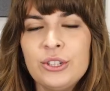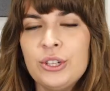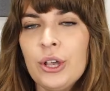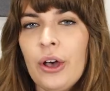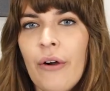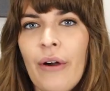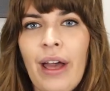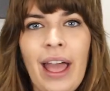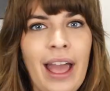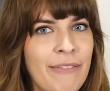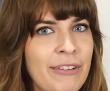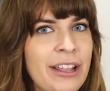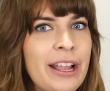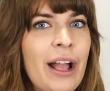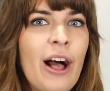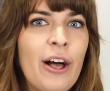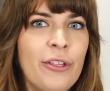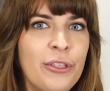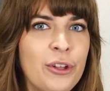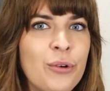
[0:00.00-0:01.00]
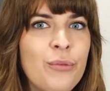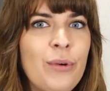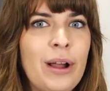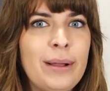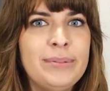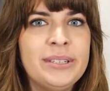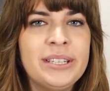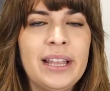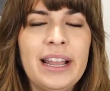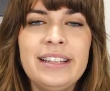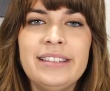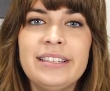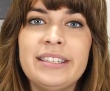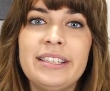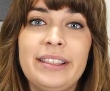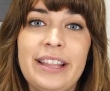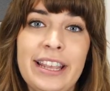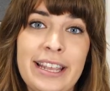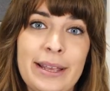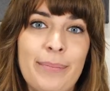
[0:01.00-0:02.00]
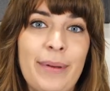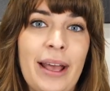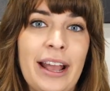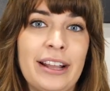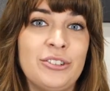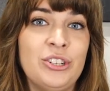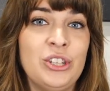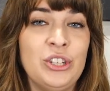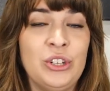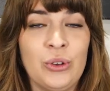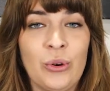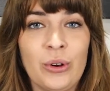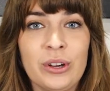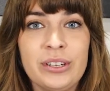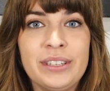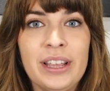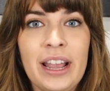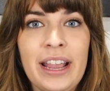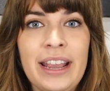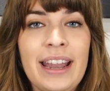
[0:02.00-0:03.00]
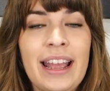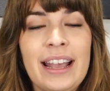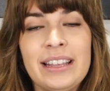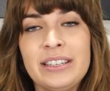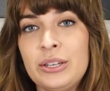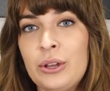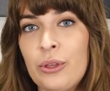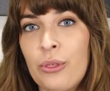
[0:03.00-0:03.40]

So having other websites link back to your site as an